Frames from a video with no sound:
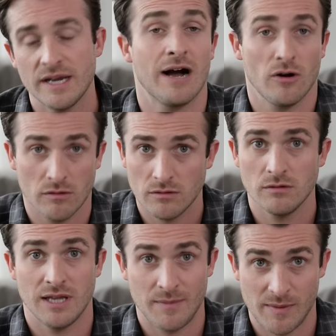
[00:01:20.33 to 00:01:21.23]
Now,
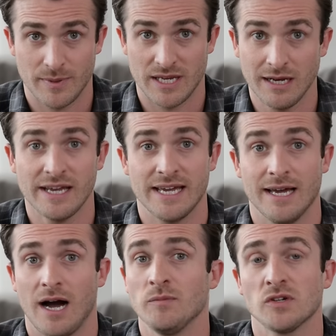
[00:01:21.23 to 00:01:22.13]
let me be
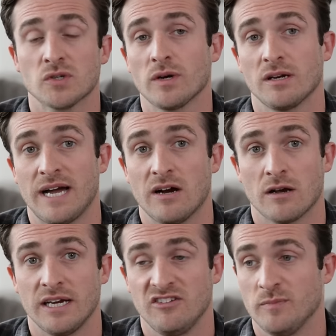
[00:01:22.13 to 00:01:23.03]
clear. I'm not talking about a
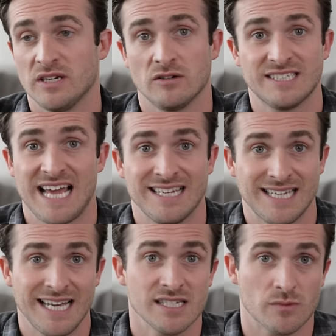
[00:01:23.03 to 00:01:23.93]
guy you've been on 10
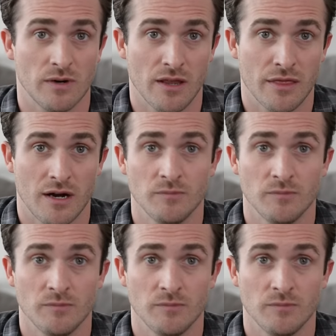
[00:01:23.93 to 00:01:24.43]
dates with.